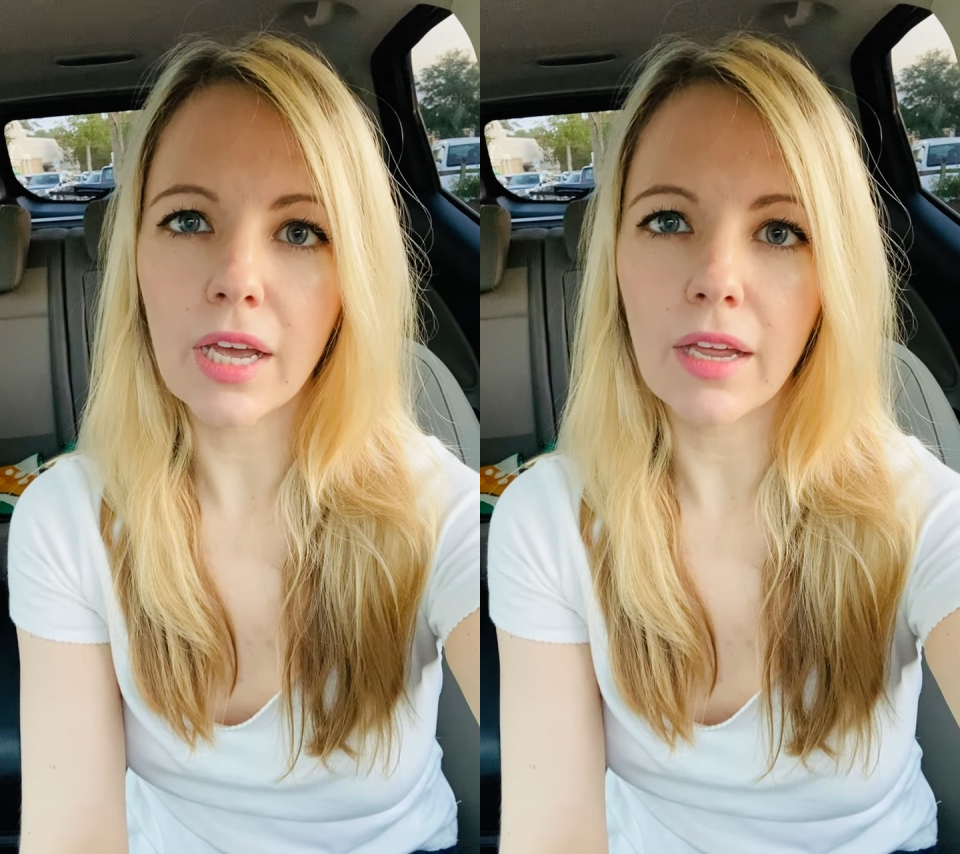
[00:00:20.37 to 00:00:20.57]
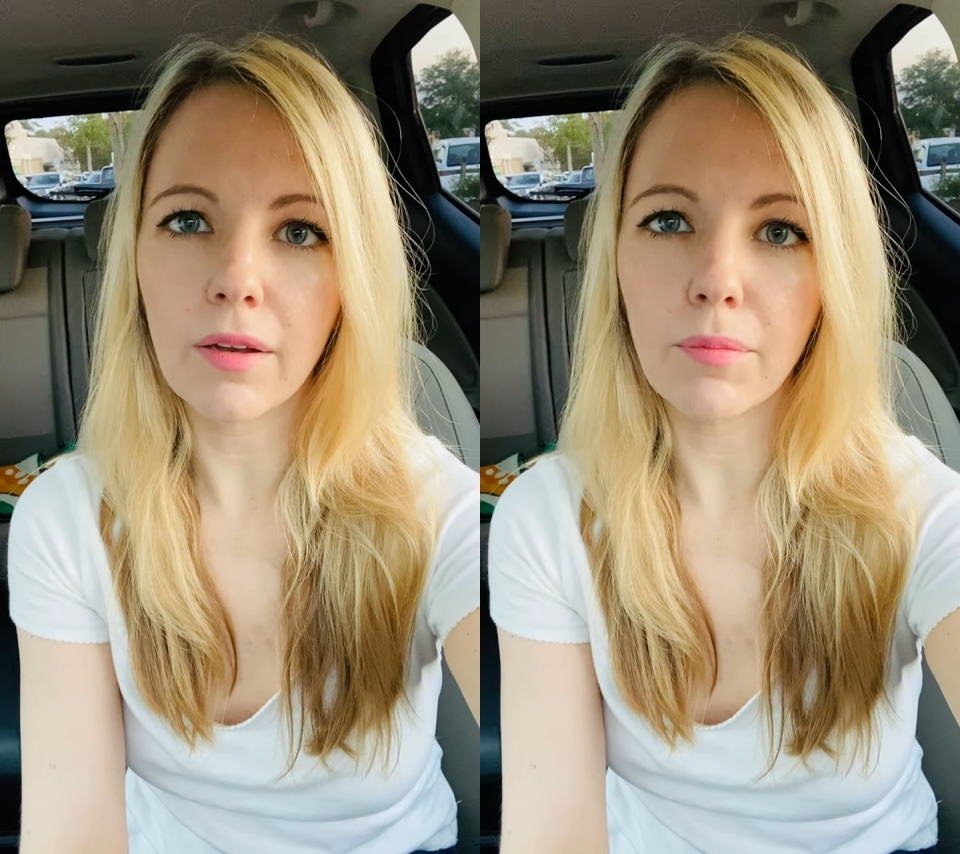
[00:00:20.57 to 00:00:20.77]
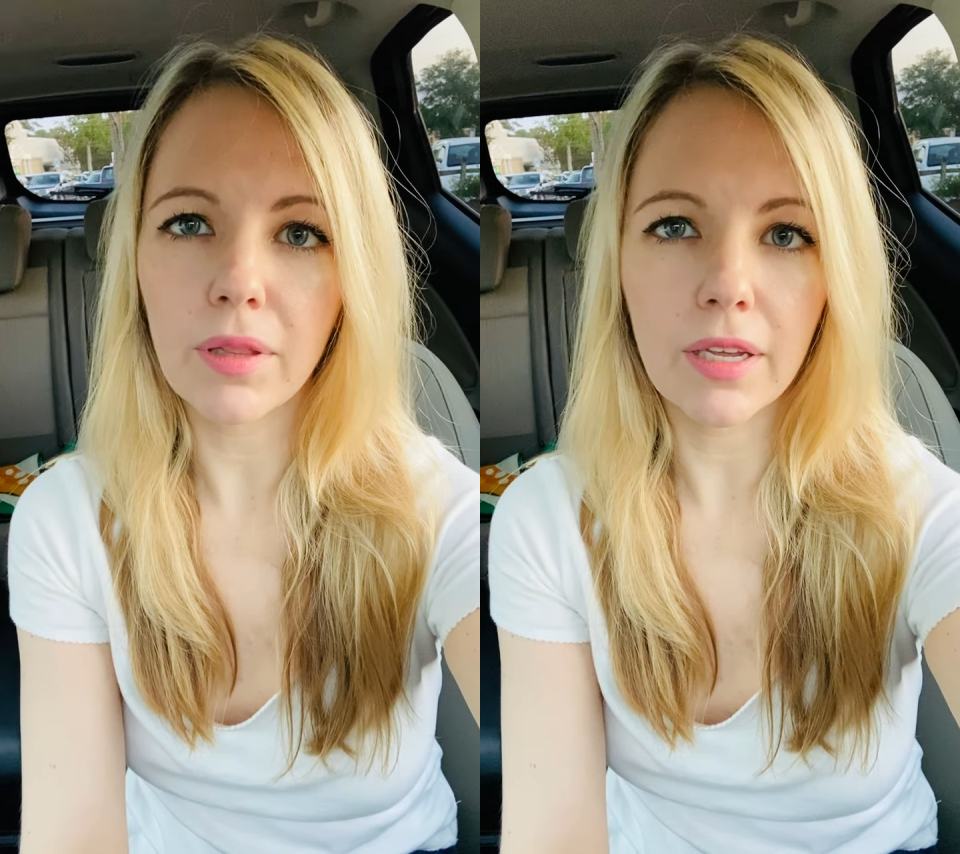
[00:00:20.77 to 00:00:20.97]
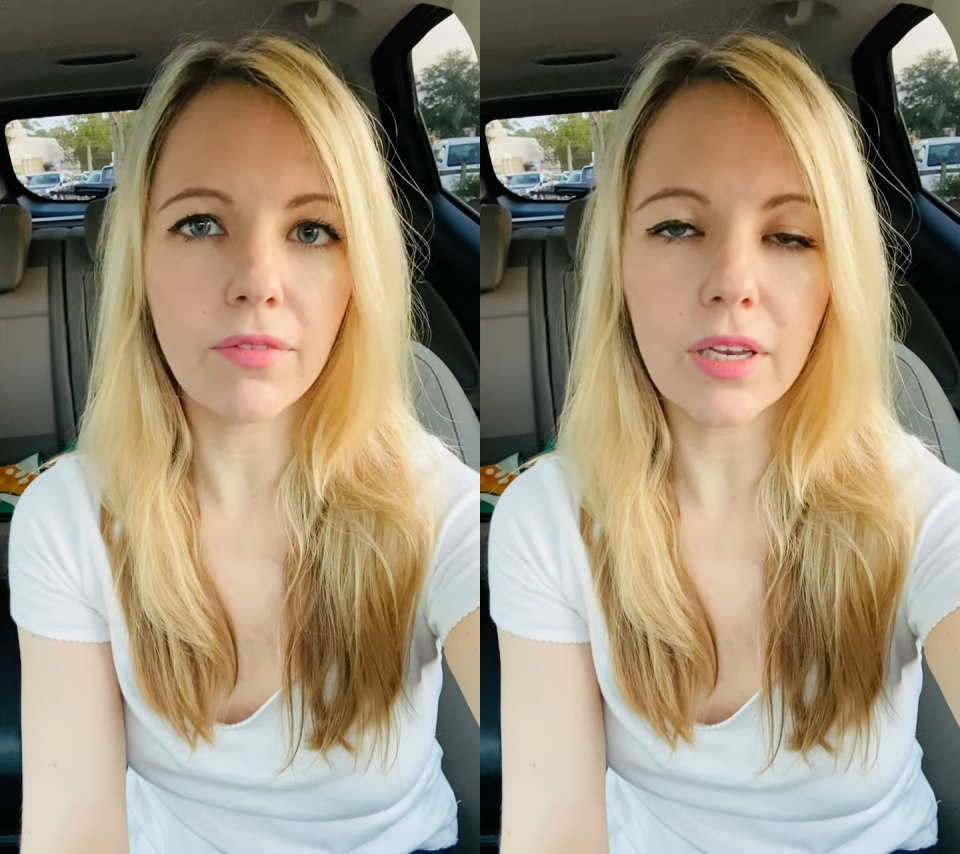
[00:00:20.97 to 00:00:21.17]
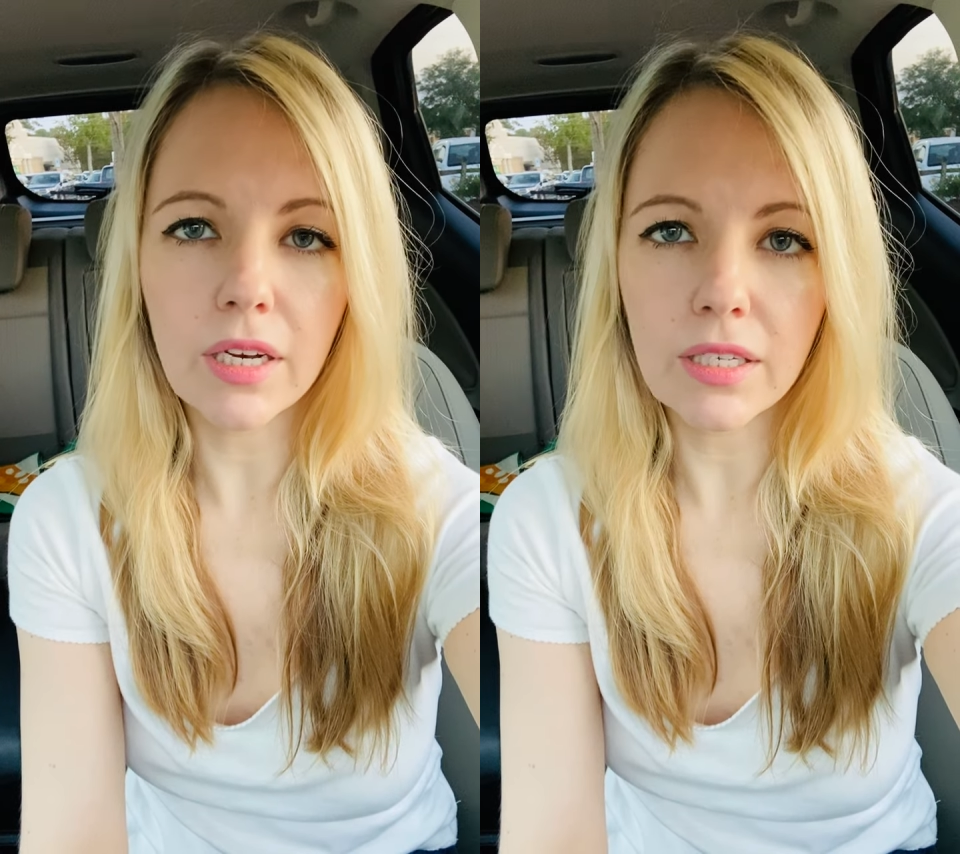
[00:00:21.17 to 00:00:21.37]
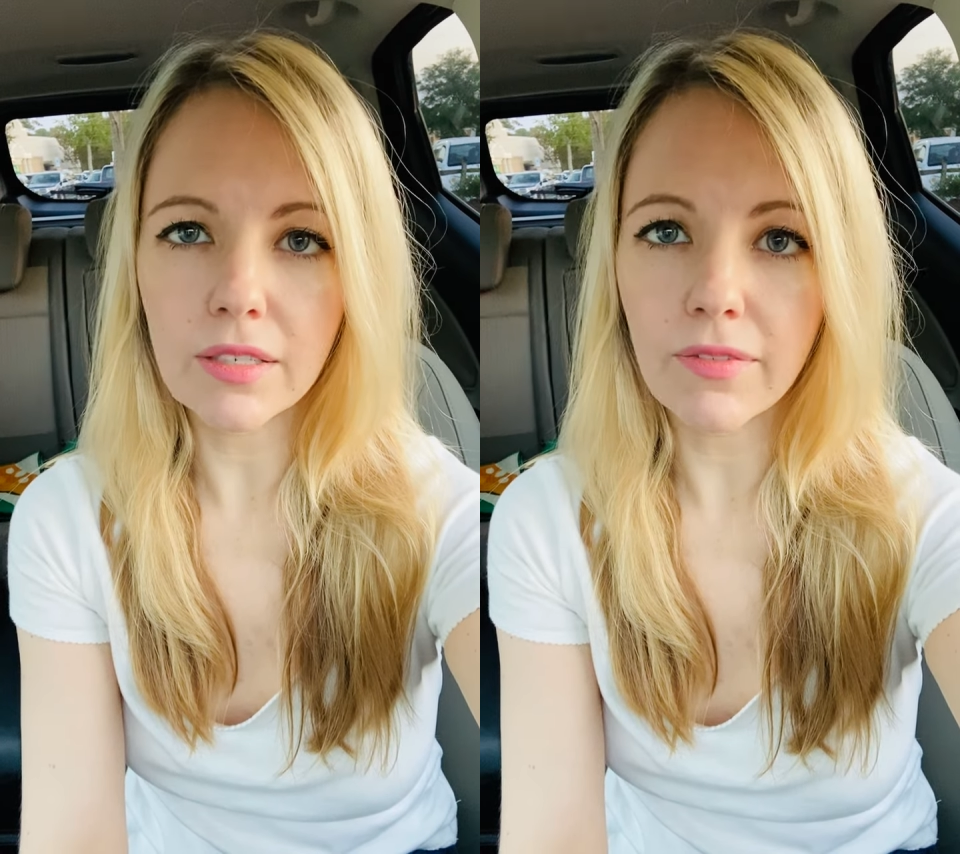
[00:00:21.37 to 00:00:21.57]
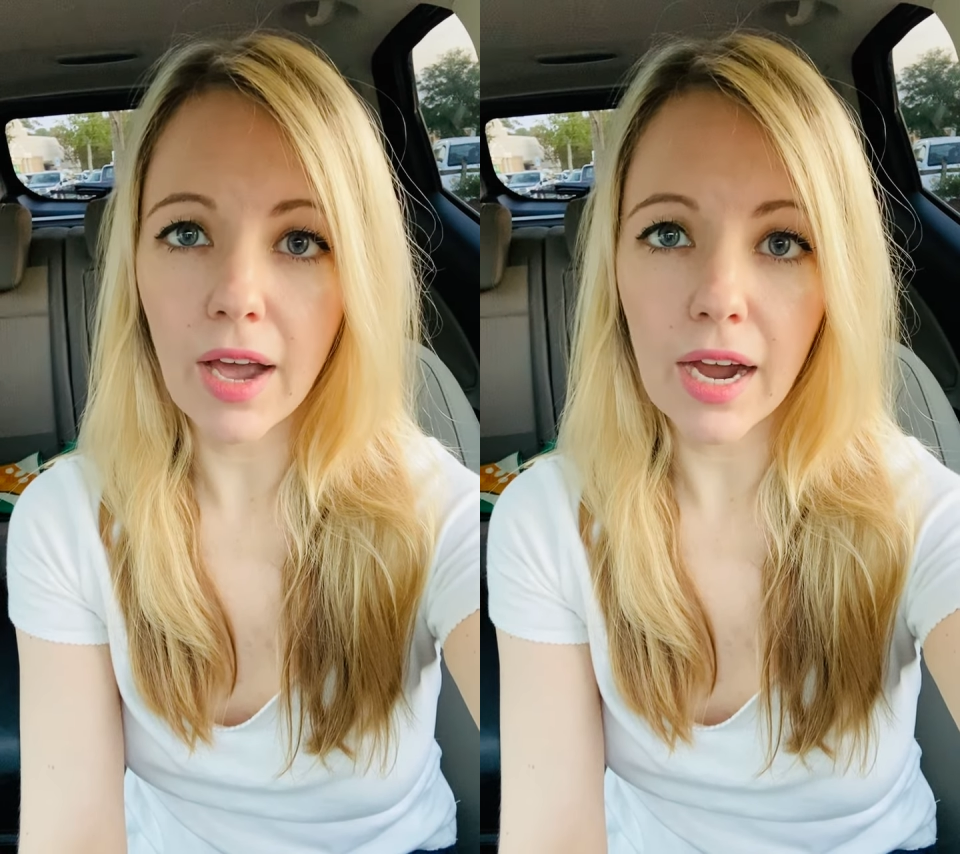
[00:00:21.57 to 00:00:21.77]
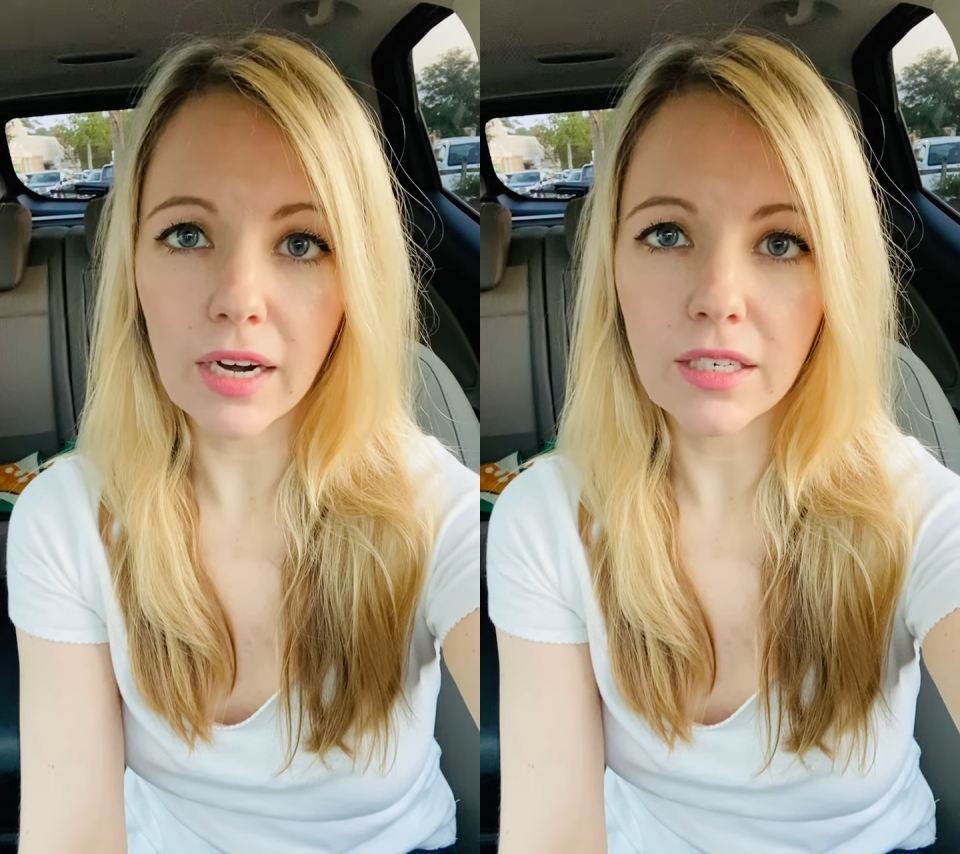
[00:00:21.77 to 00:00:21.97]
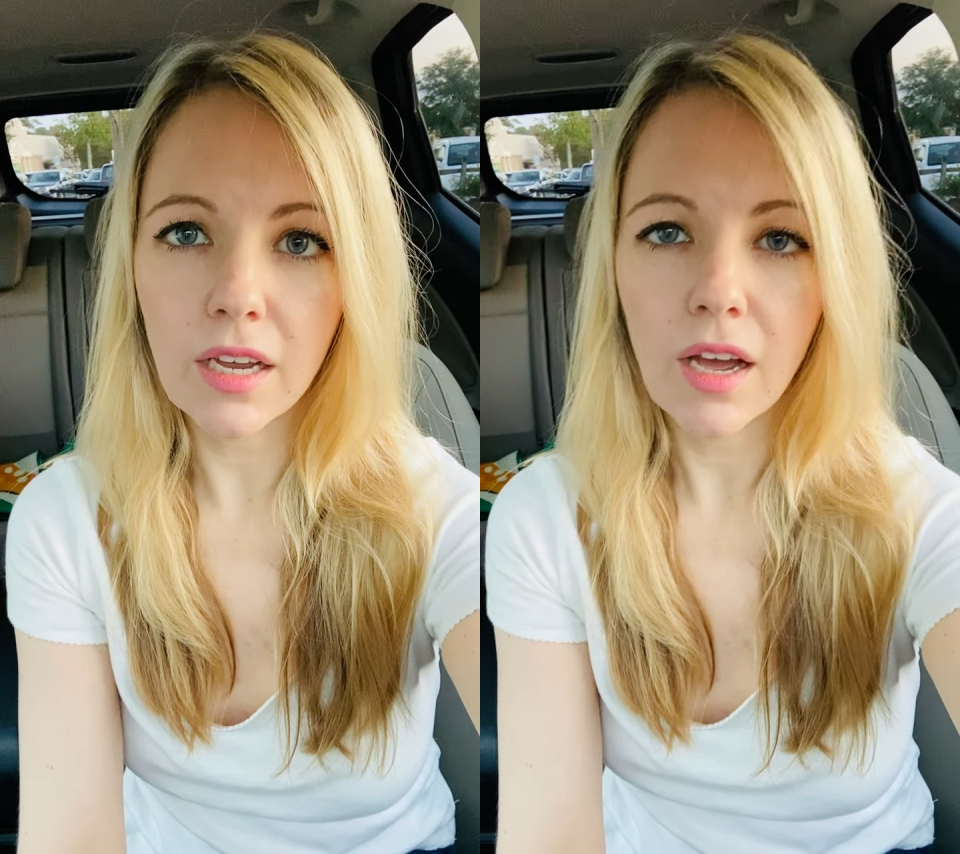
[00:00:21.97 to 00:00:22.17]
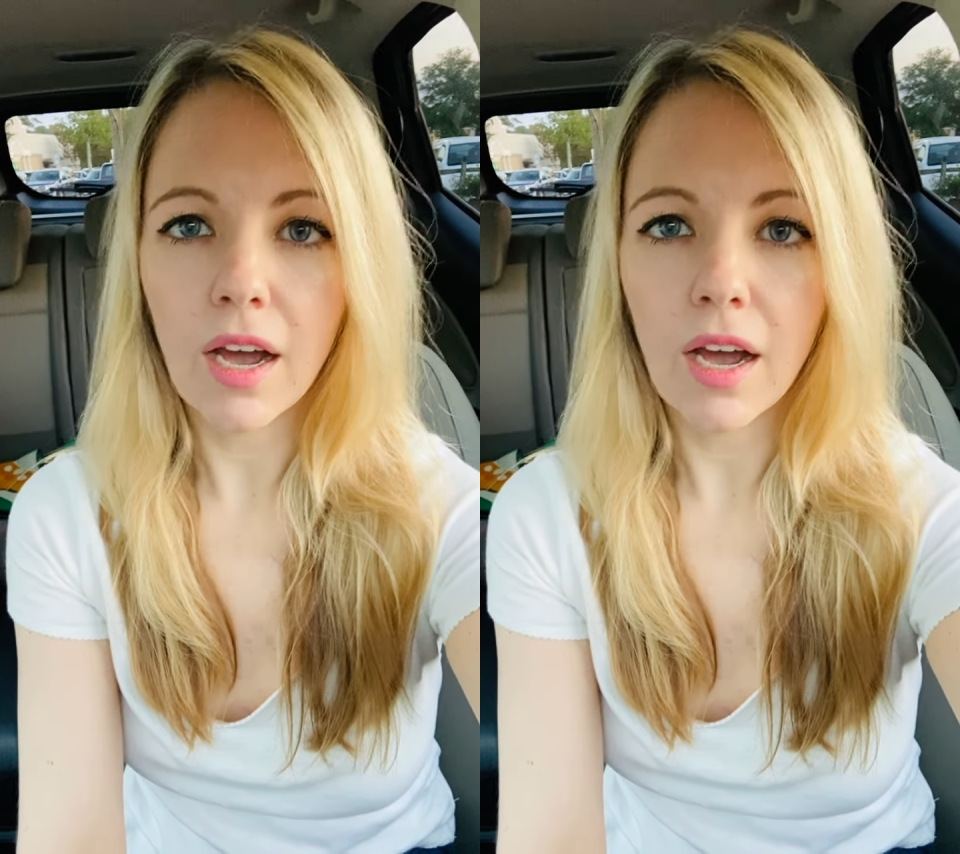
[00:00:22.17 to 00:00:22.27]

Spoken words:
and believe that it is fact.